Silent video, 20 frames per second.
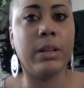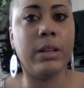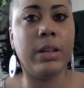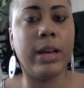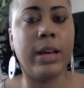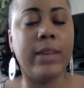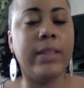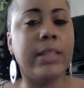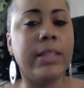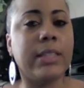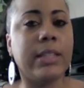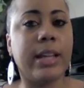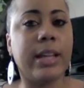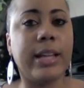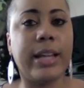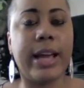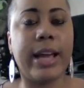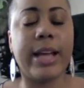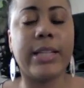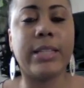And this
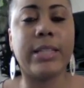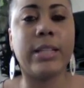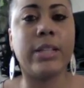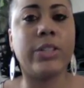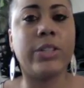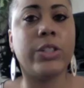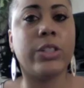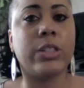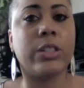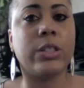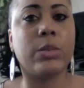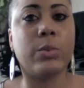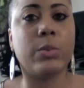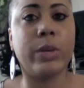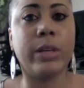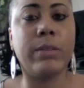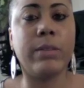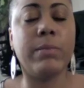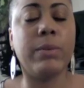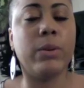lady has such a
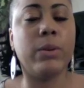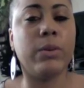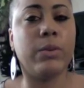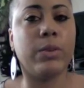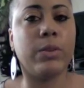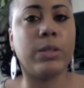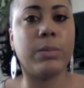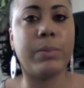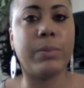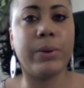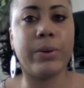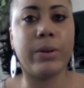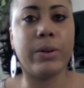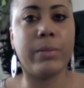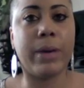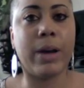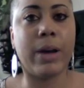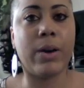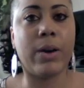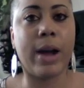sweet, beautiful spirit
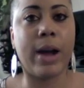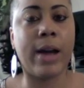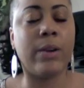about her.